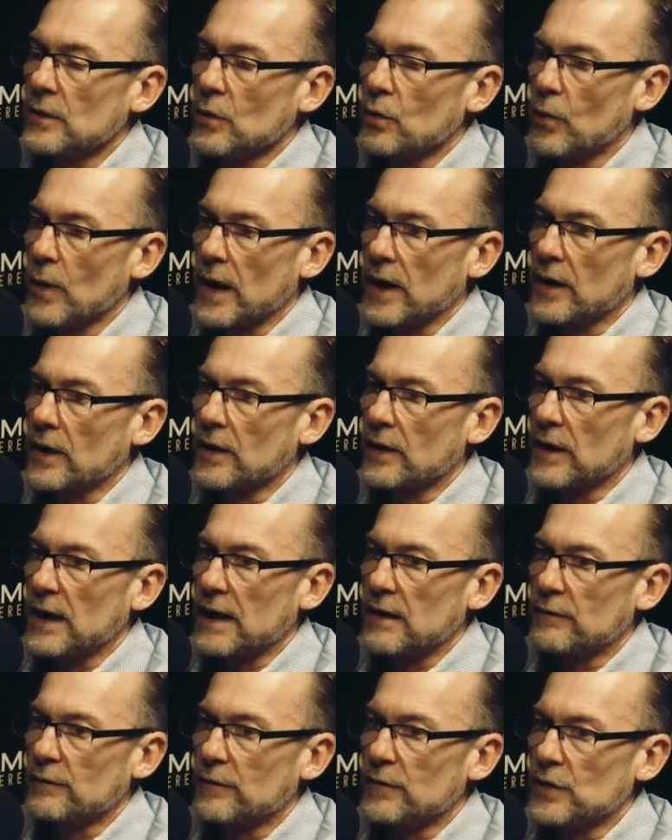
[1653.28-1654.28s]
Where
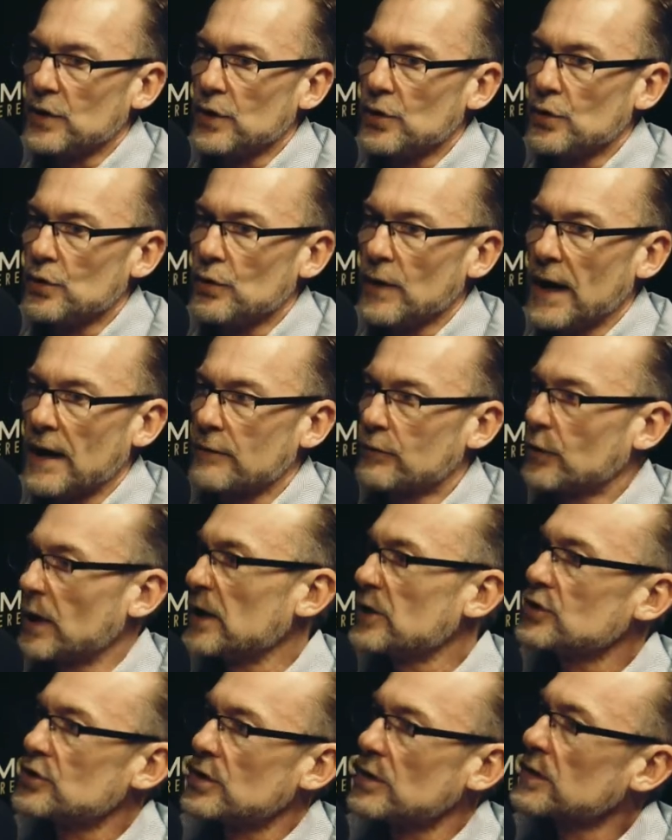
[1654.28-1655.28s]
if you have
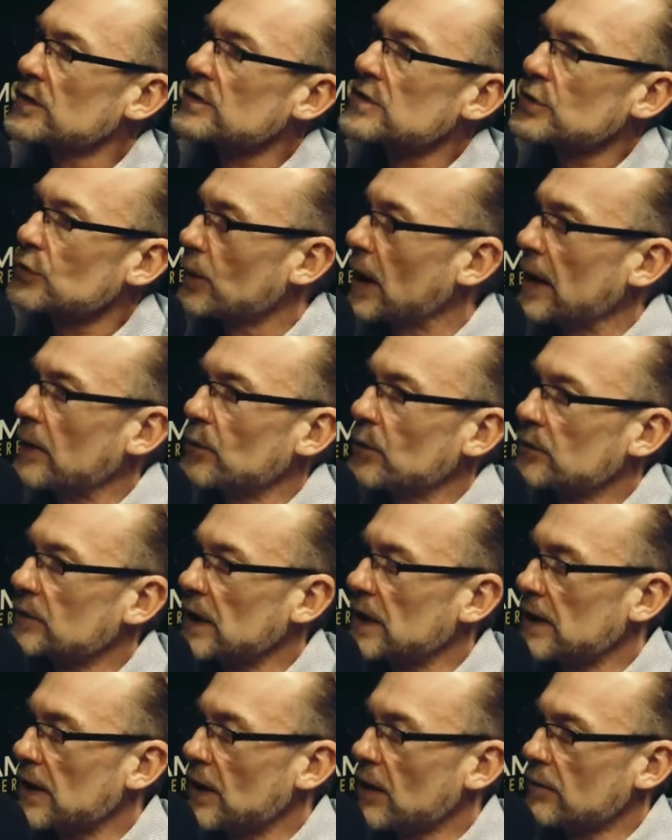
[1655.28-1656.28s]
great insurance, great, we'll
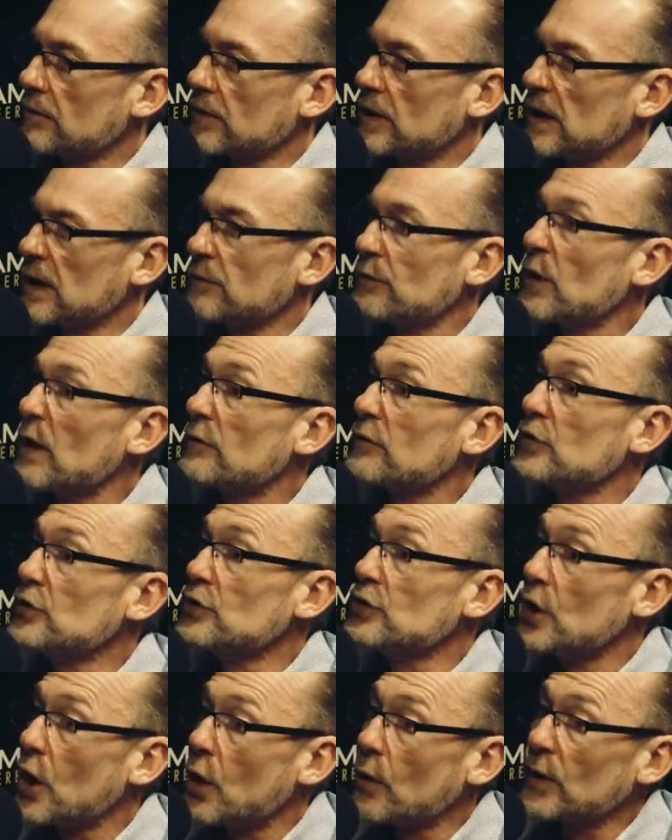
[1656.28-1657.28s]
take care of you. If you have
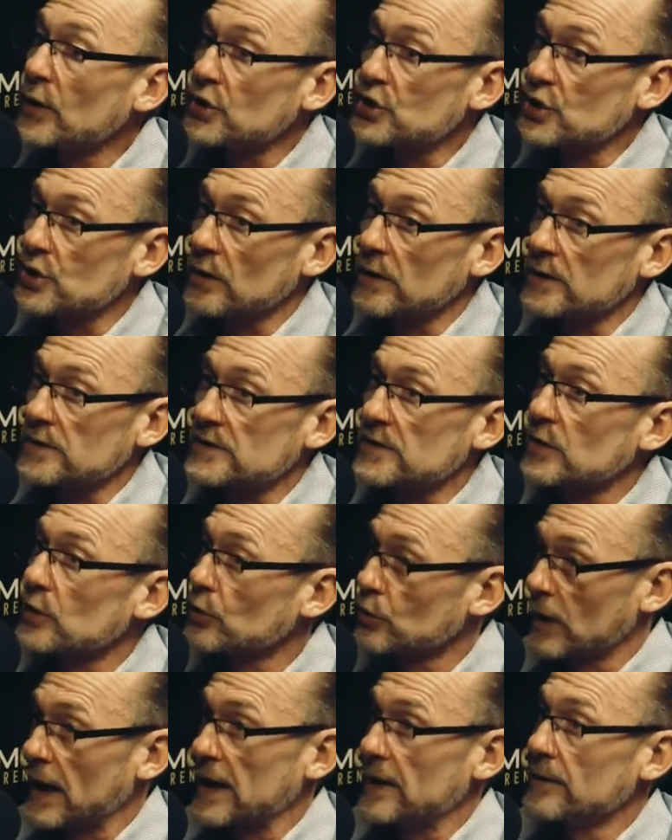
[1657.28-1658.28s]
no insurance,
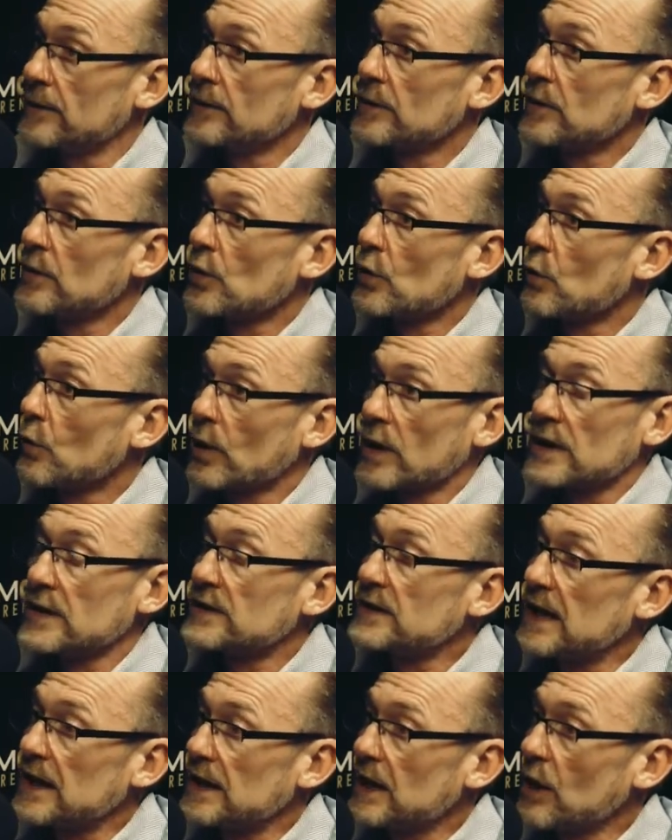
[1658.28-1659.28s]
great, we're going to
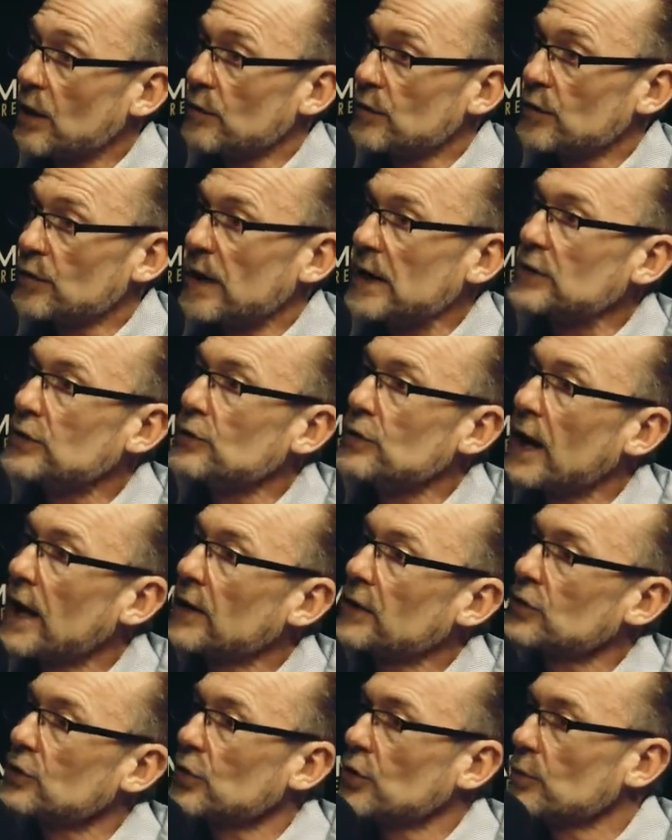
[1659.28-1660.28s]
take care of you. They do
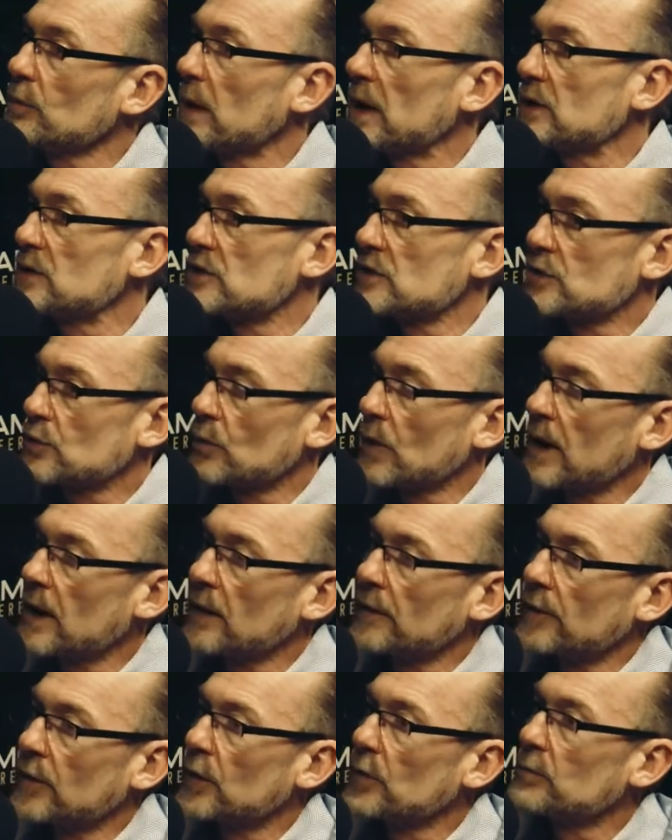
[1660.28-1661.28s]
not turn patients away
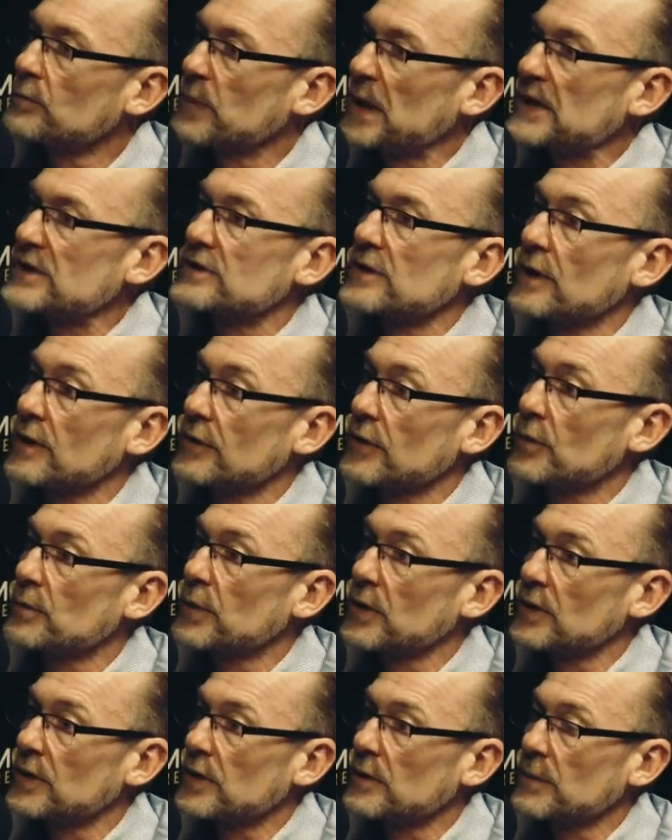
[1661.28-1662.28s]
on their based on their
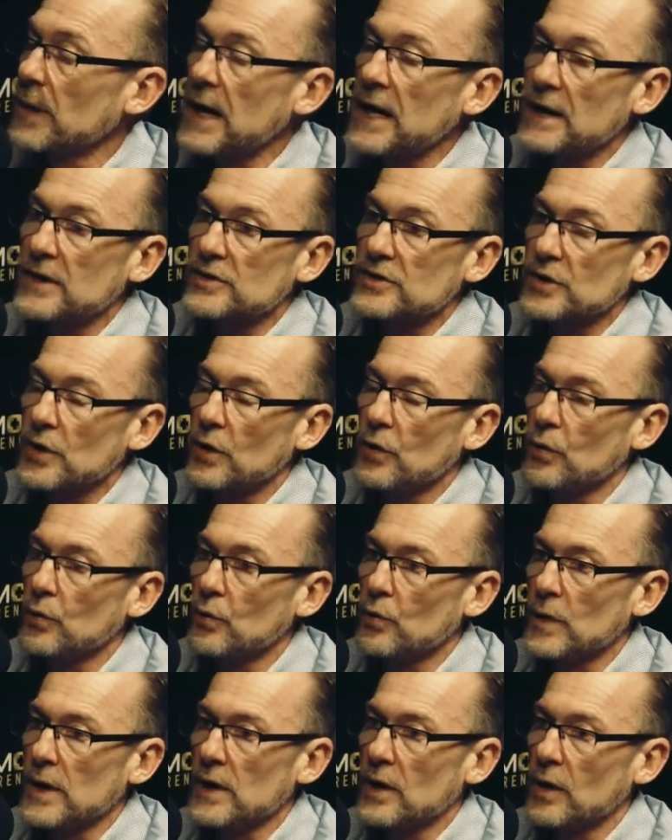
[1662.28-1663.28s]
ability to pay, and so
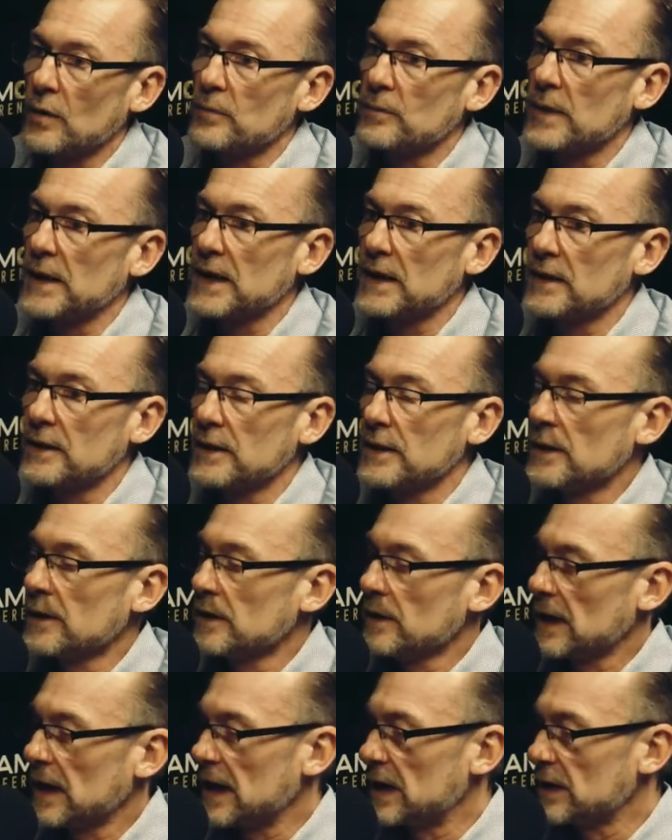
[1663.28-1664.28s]
we are big
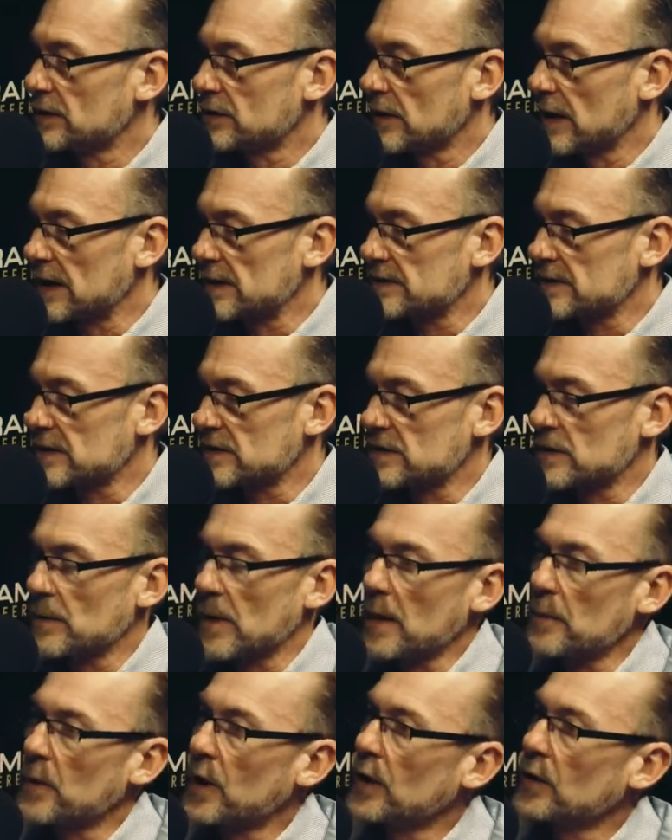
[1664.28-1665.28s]
into that system.
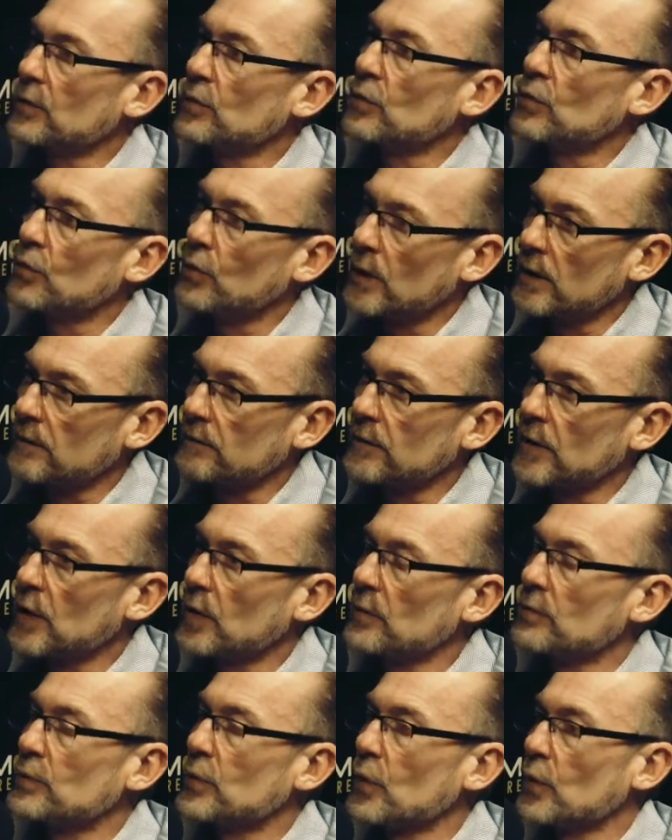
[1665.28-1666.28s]
I'm on one of
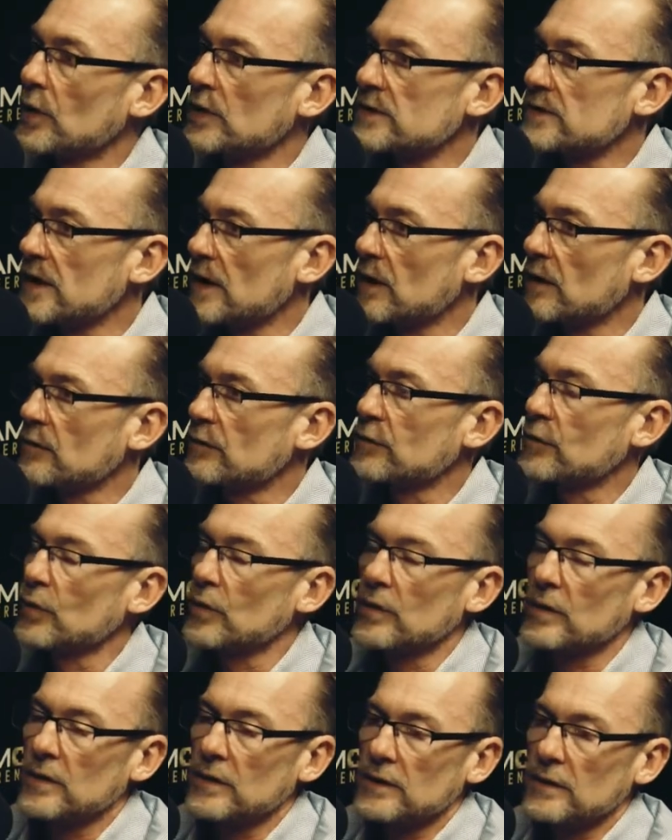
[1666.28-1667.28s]
their boards there
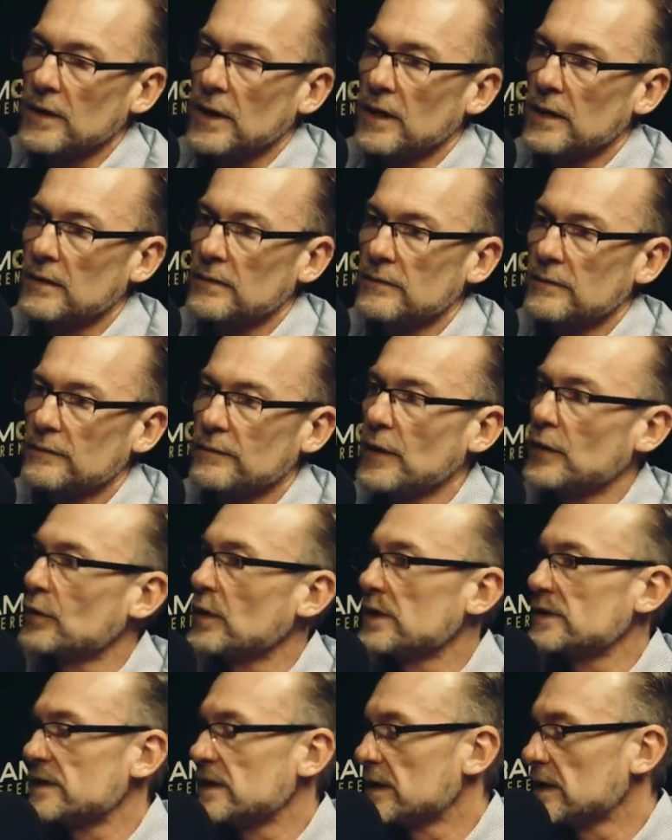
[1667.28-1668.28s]
for uh,
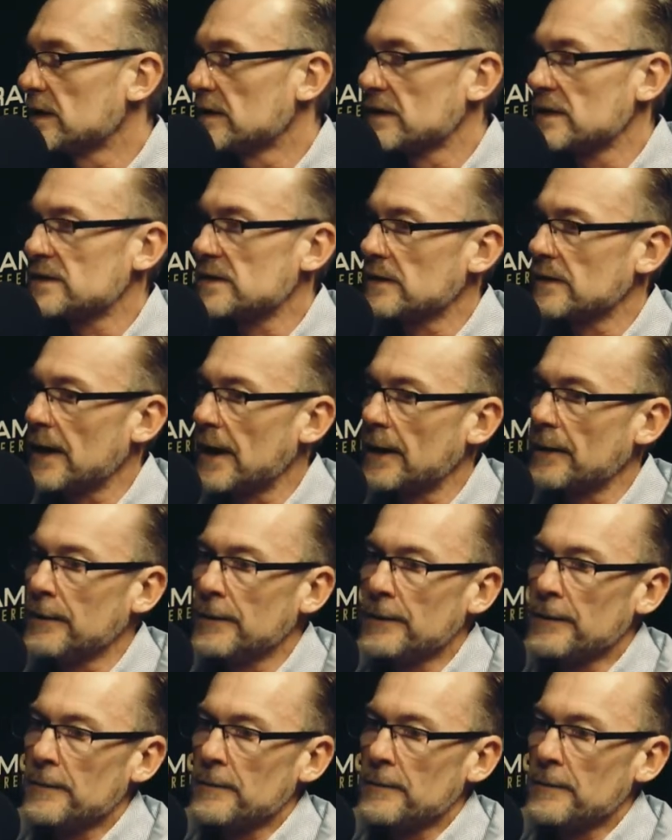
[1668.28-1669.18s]
fundraising and this and that.